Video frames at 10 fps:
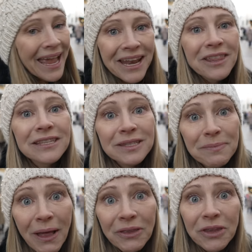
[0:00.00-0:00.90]
And the
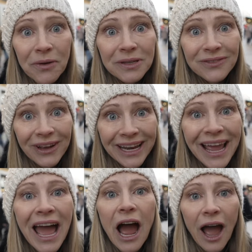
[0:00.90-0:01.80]
smell, you know what's funny?
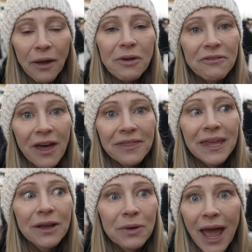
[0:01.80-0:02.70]
I would have thought that
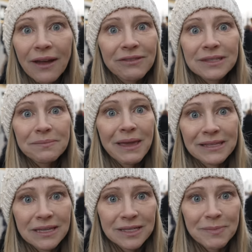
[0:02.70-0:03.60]
it would have this
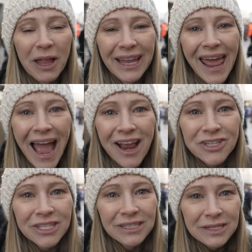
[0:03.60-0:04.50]
amazing smell. It
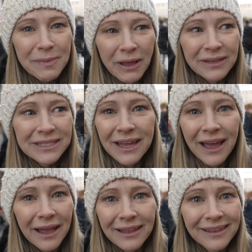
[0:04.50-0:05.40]
actually smells
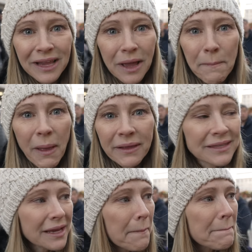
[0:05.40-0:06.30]
uh, like a, it's
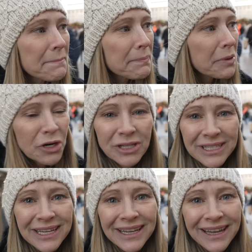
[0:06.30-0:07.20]
like a
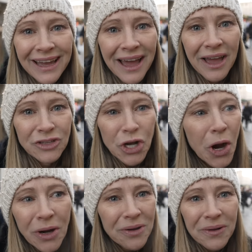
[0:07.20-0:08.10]
burnt uh,
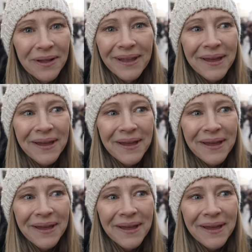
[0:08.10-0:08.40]
charcoal,